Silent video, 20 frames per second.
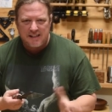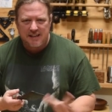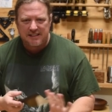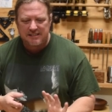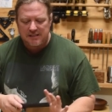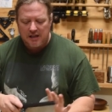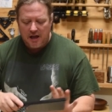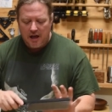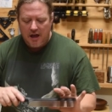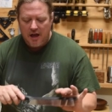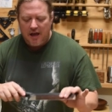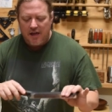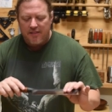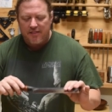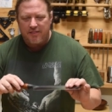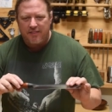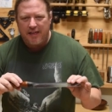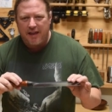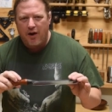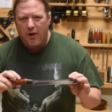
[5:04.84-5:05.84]
things,
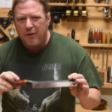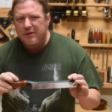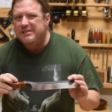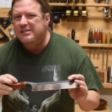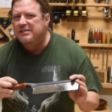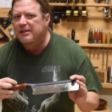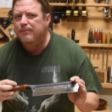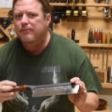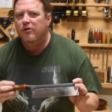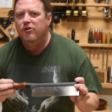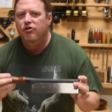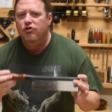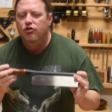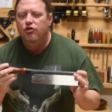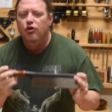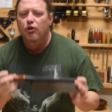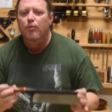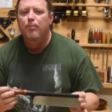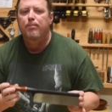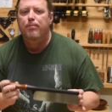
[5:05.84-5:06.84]
they always seem to
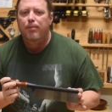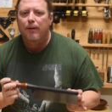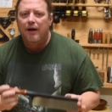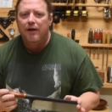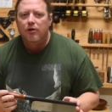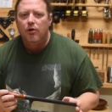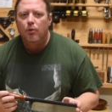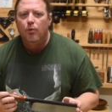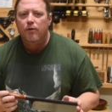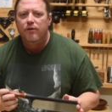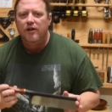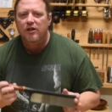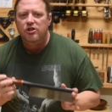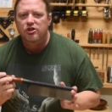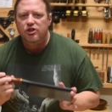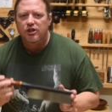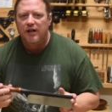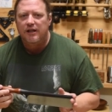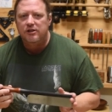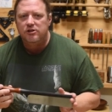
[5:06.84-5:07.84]
do better with a
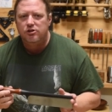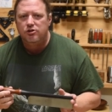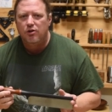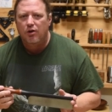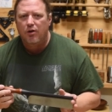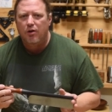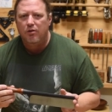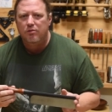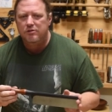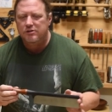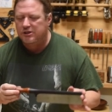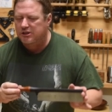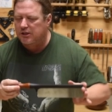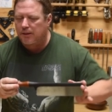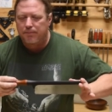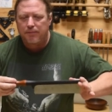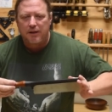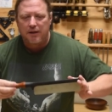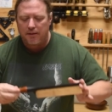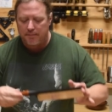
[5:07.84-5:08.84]
gent saw.
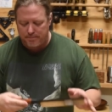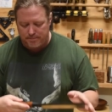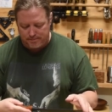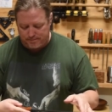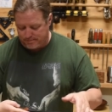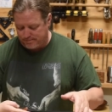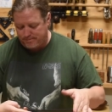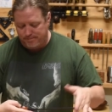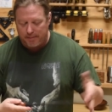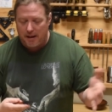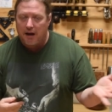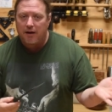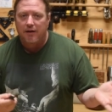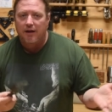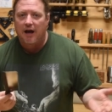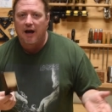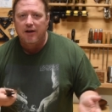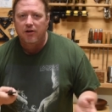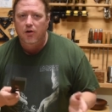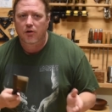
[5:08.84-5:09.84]
Something about
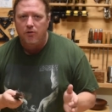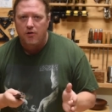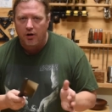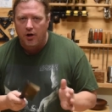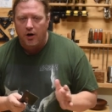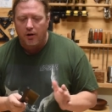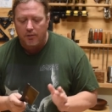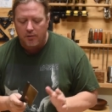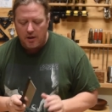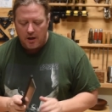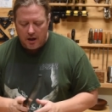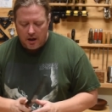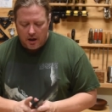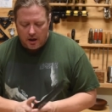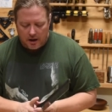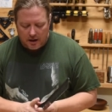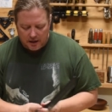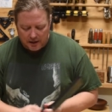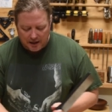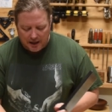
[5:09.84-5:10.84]
it, I don't know.
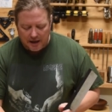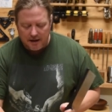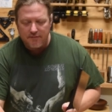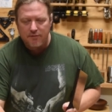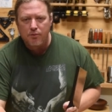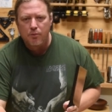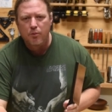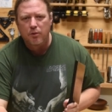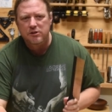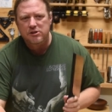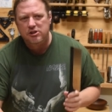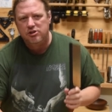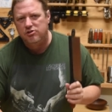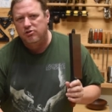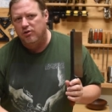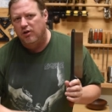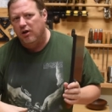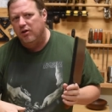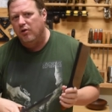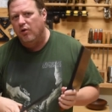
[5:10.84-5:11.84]
A lot of them would
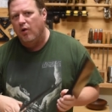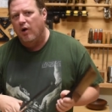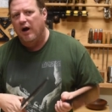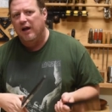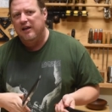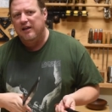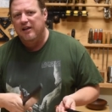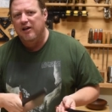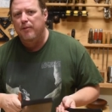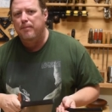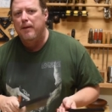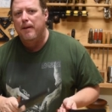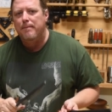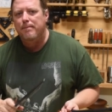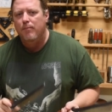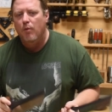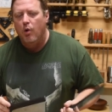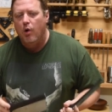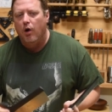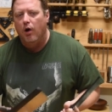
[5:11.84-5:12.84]
struggle a little
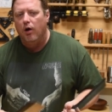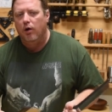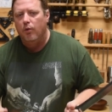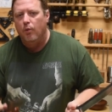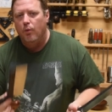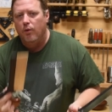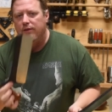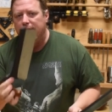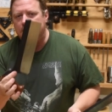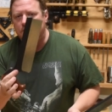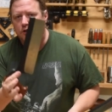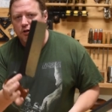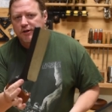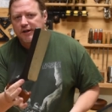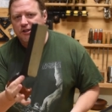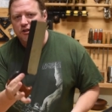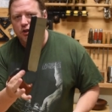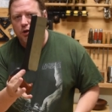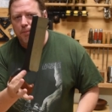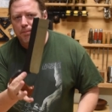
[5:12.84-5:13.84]
bit more with a
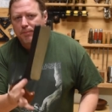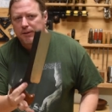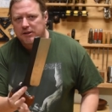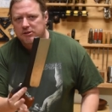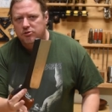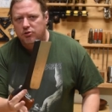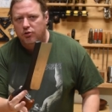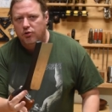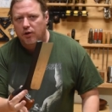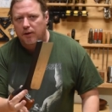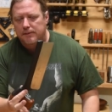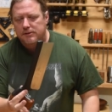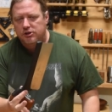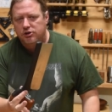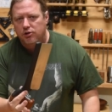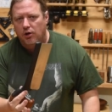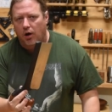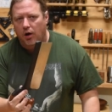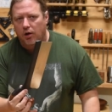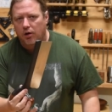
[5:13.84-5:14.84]
traditional pistol grip
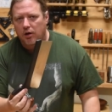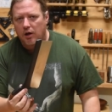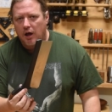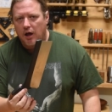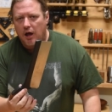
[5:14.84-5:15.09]
saw.